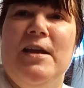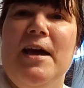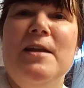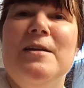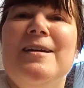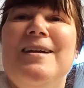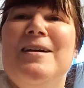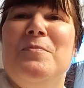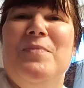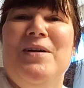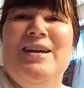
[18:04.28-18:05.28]
yet,
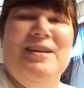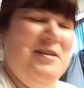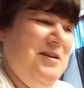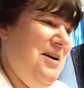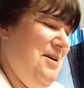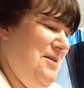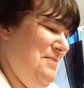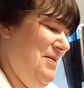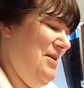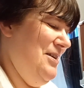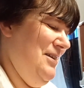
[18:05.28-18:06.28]
but
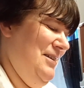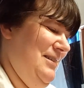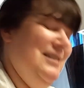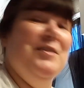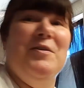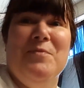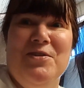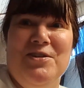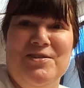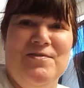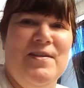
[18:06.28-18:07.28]
so I'm going
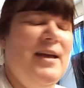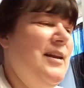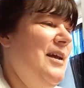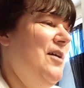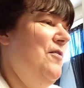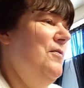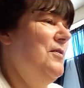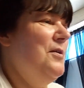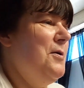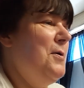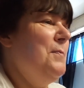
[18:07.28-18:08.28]
to do that now.
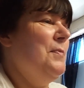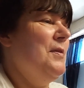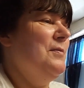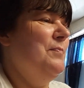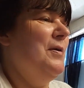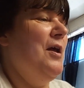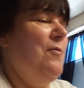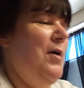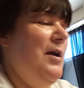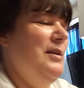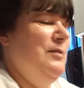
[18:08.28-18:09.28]
But
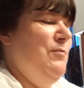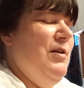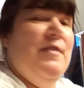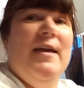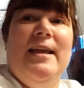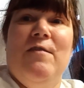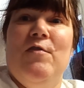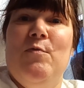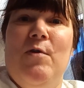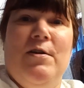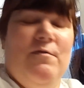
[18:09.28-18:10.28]
I just want to thank
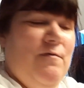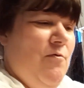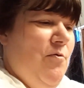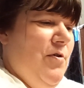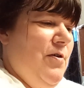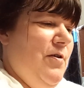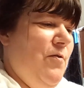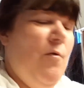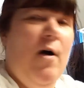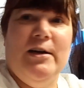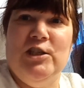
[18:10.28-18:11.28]
everyone for
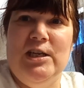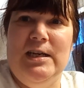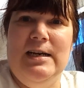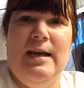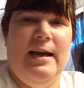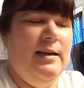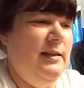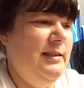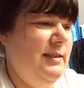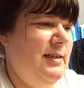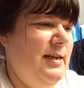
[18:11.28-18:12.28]
watching and
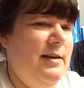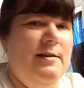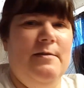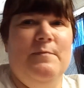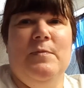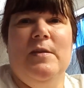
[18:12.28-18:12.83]
listening,